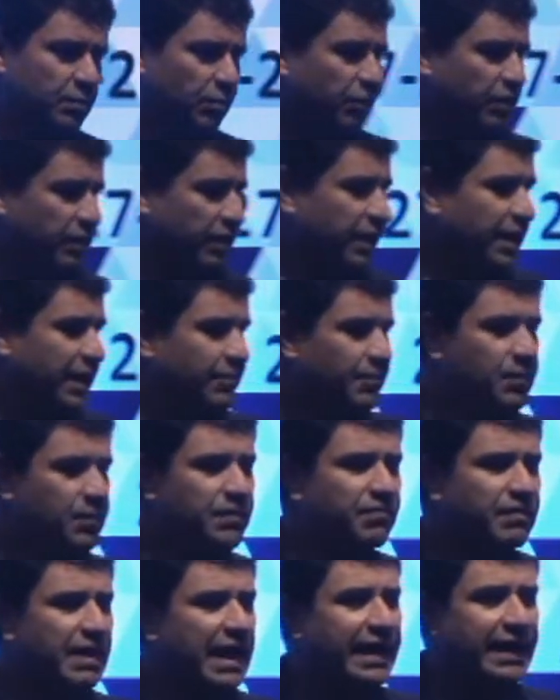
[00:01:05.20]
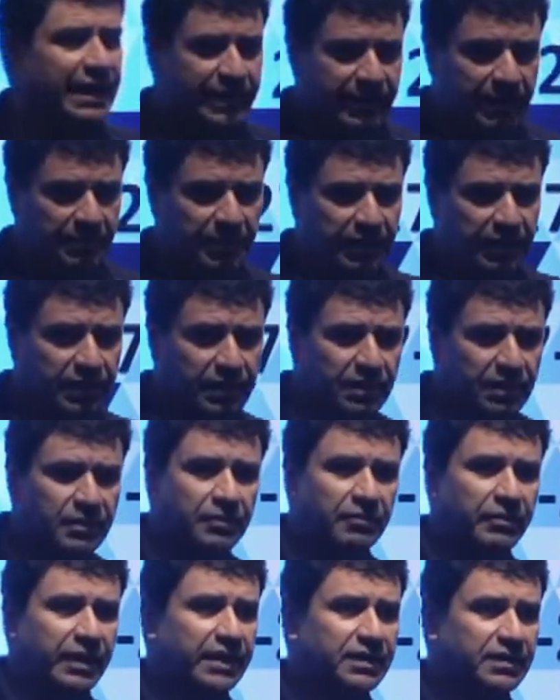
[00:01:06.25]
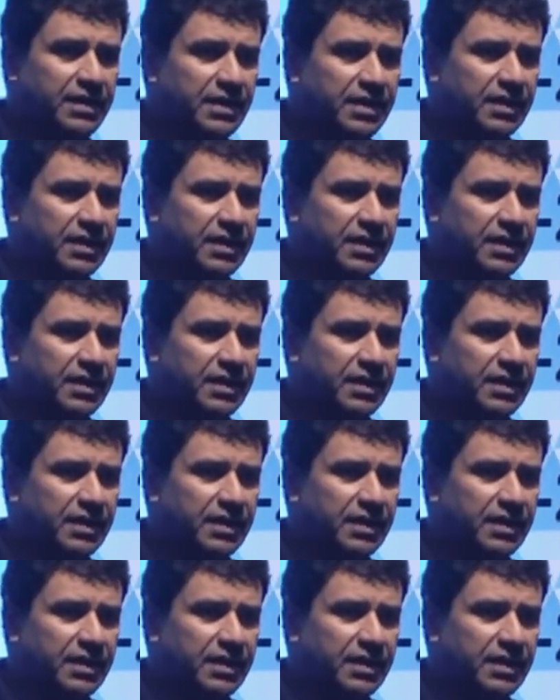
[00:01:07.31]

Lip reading: more academic, right?